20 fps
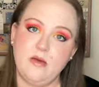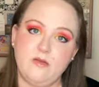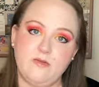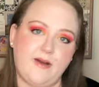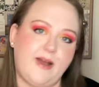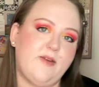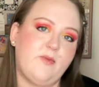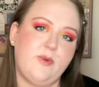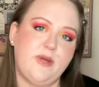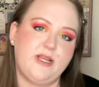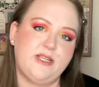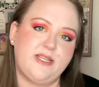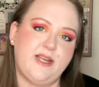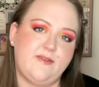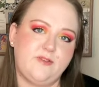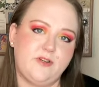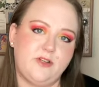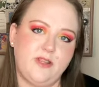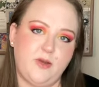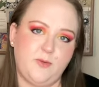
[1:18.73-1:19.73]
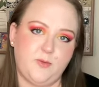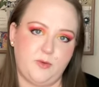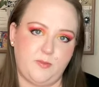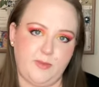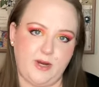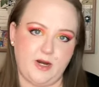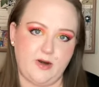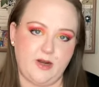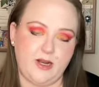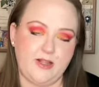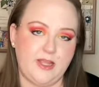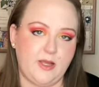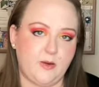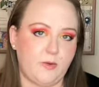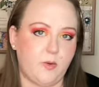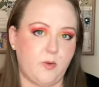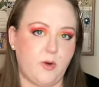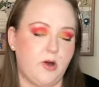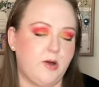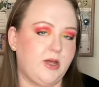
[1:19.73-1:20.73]
5 weeks after they were married, they
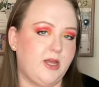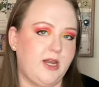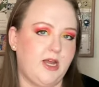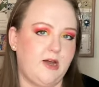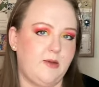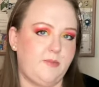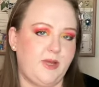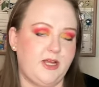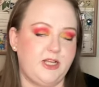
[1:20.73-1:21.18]
were woken up